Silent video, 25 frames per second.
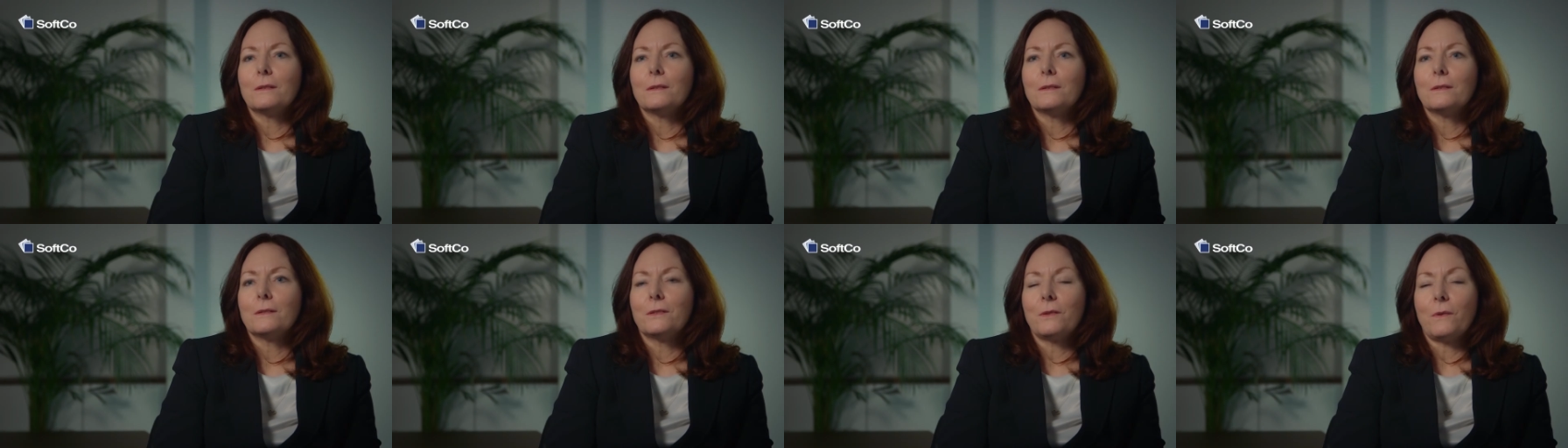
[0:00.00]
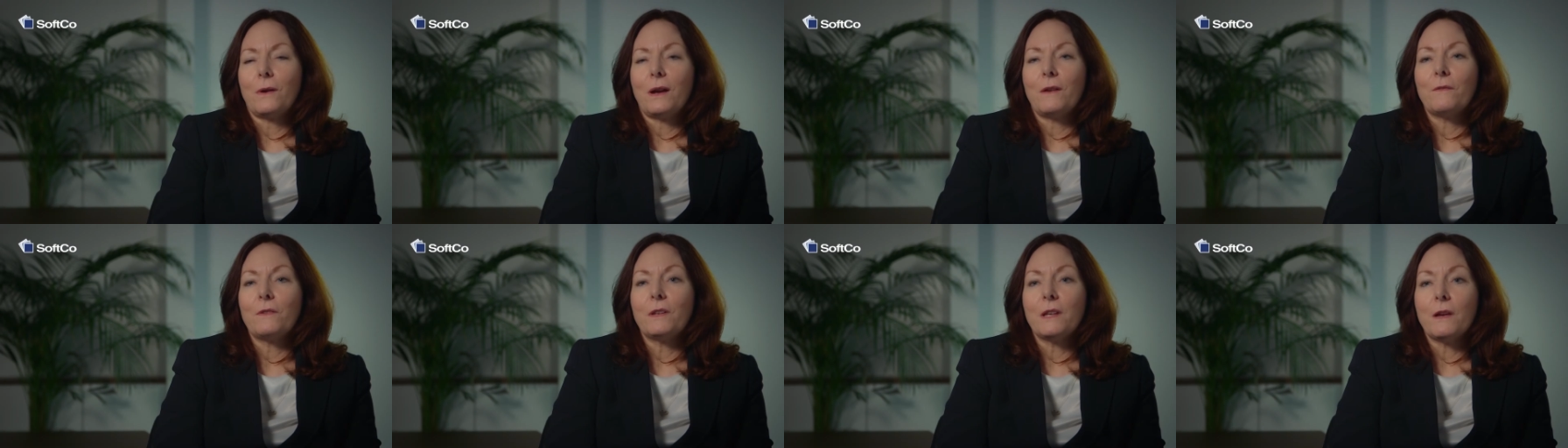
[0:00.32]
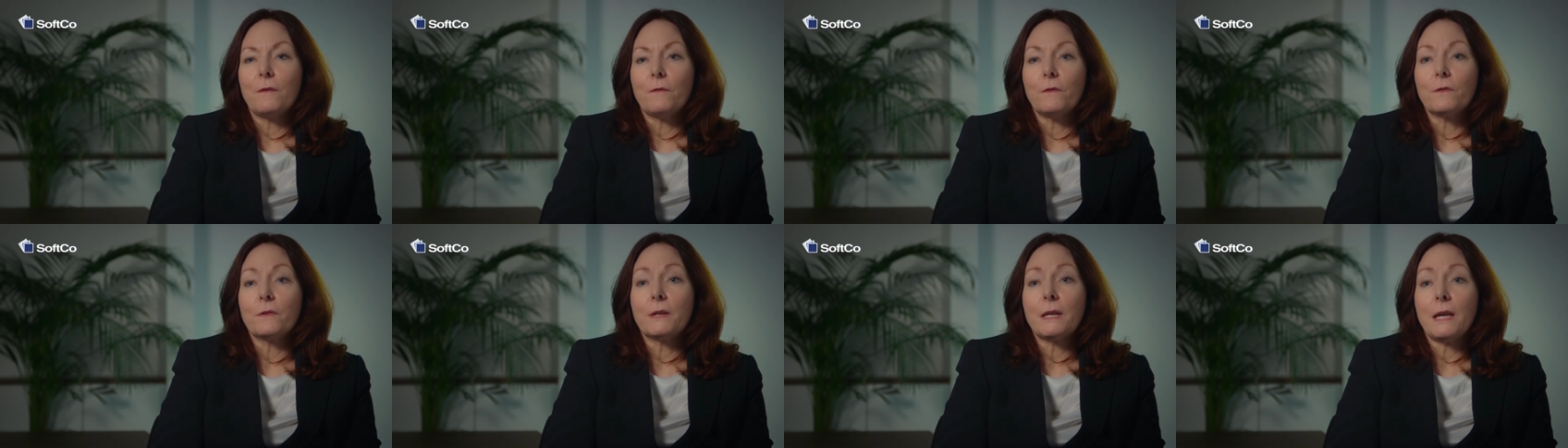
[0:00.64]
So I have a
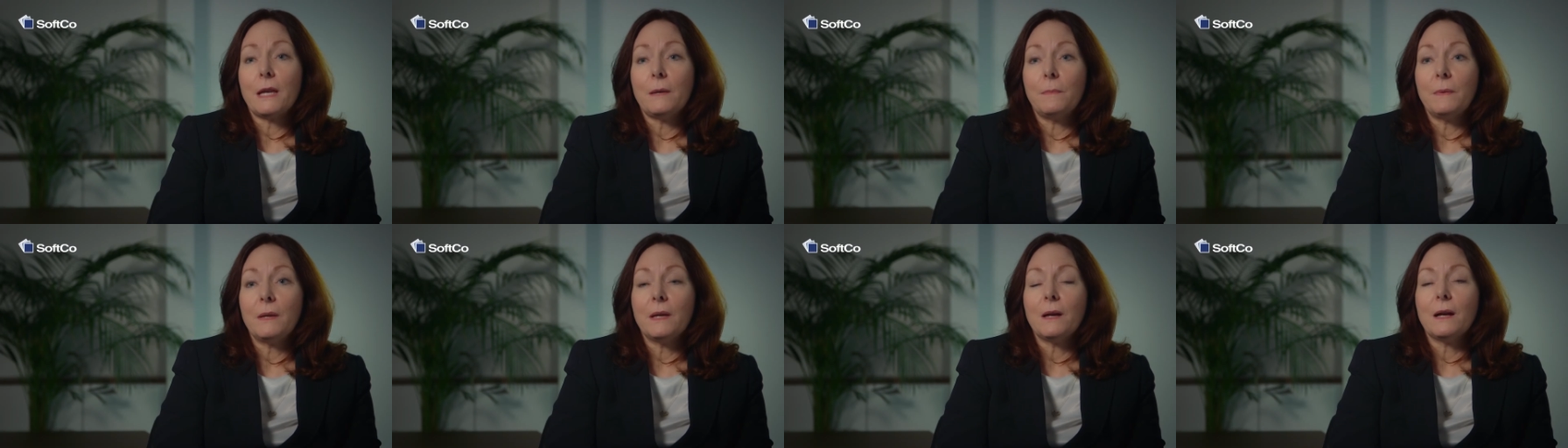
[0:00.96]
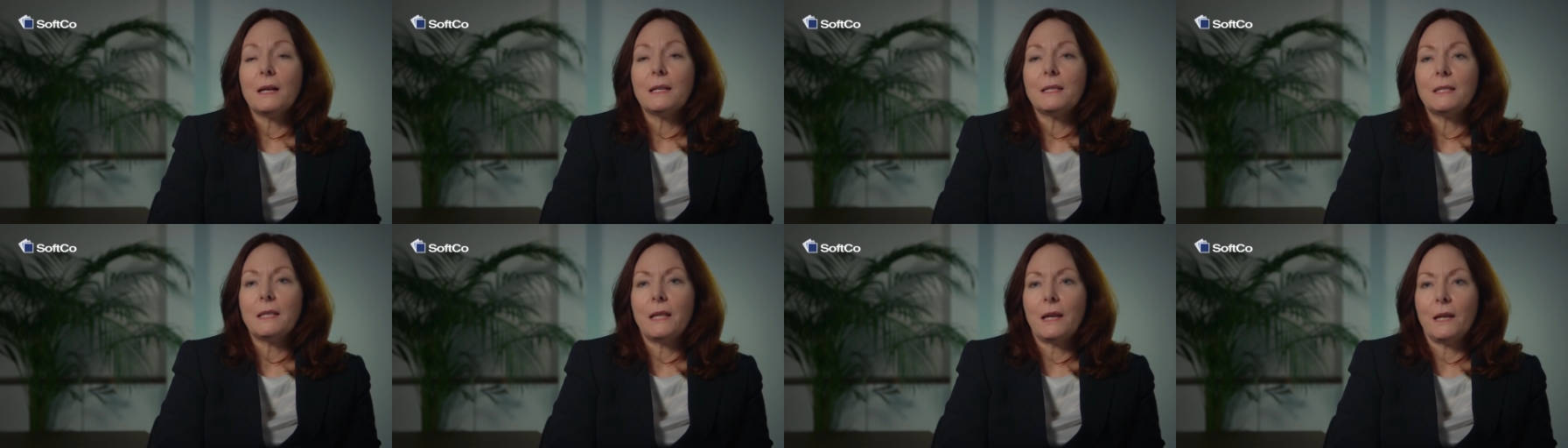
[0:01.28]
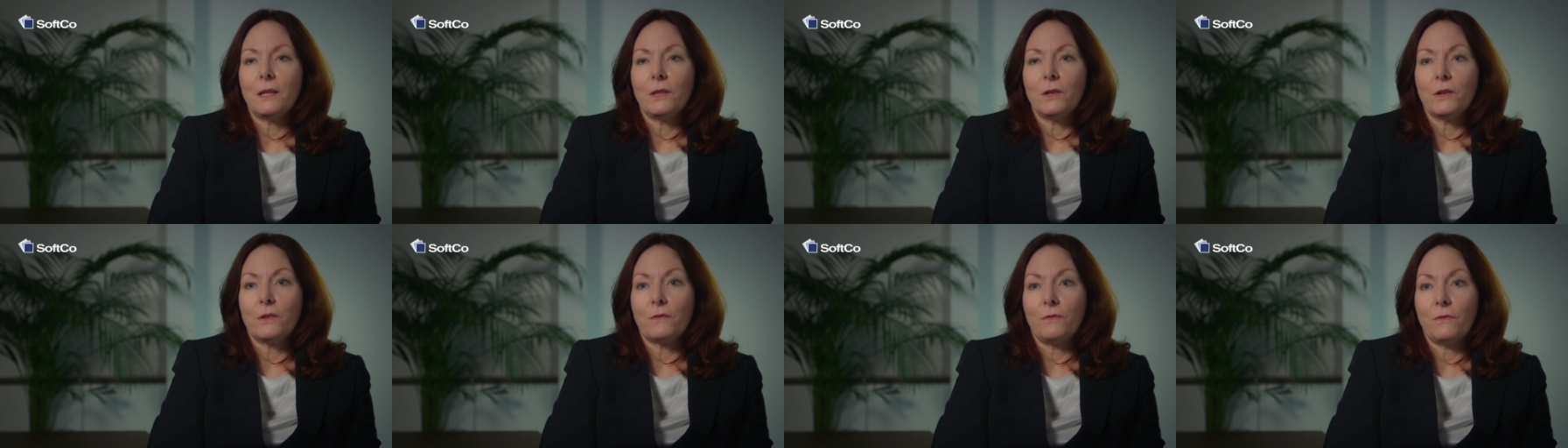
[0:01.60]
number of KPIs that
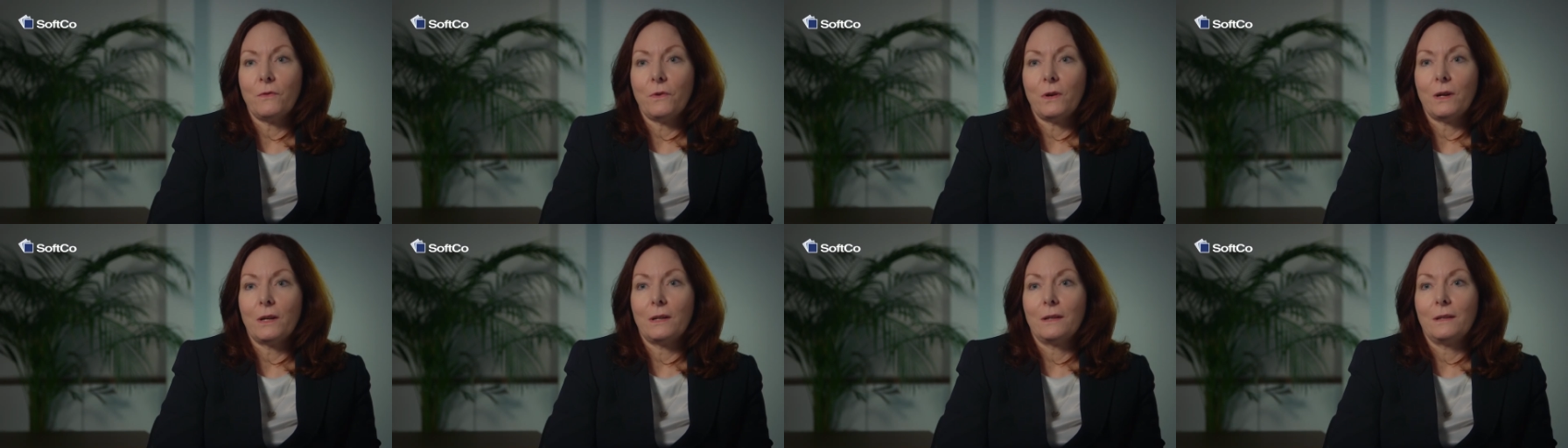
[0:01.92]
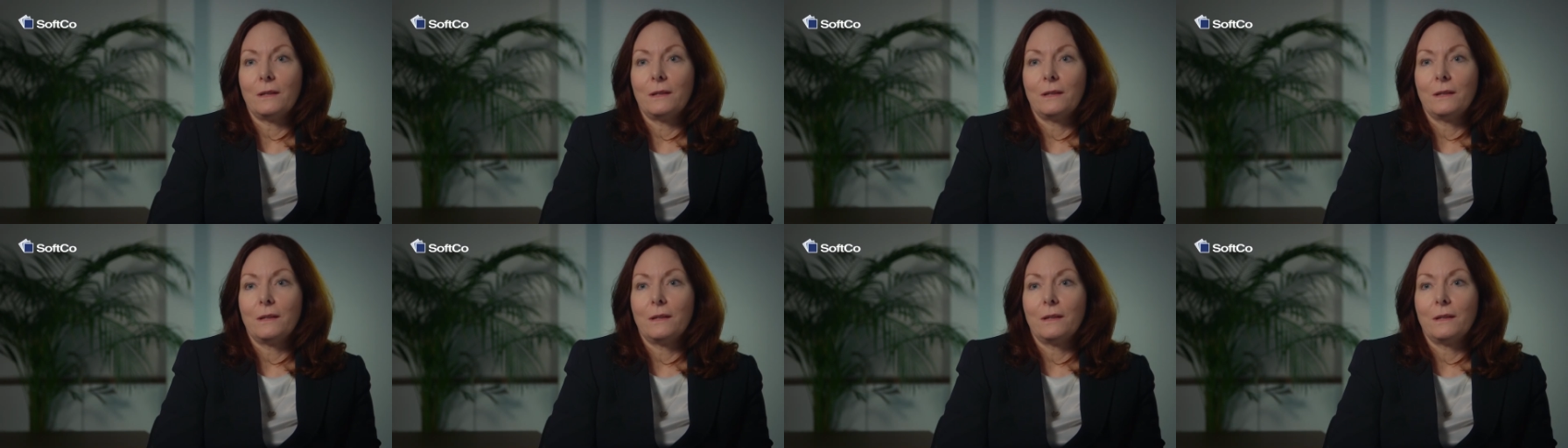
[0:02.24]
I look for,